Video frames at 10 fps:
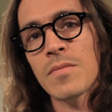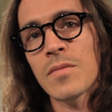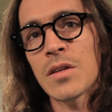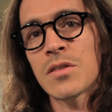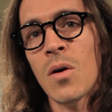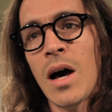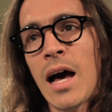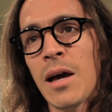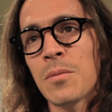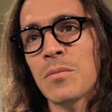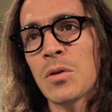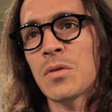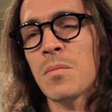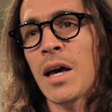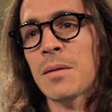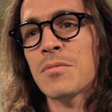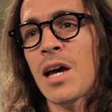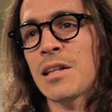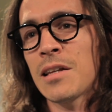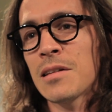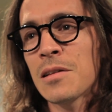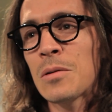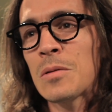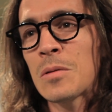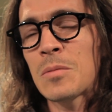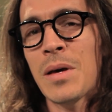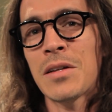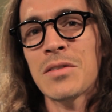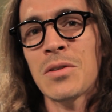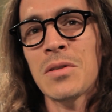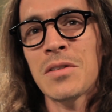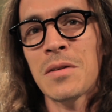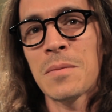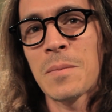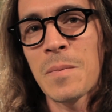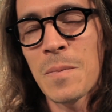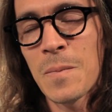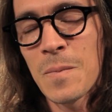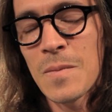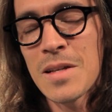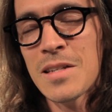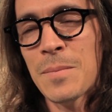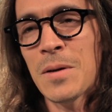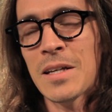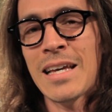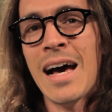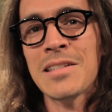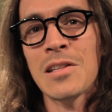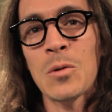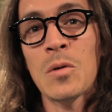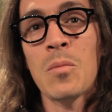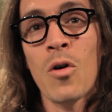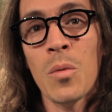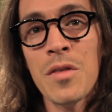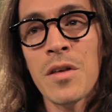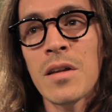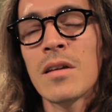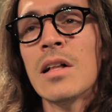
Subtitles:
And so I used my tiny little pedestal to step on the gas a little bit more with it,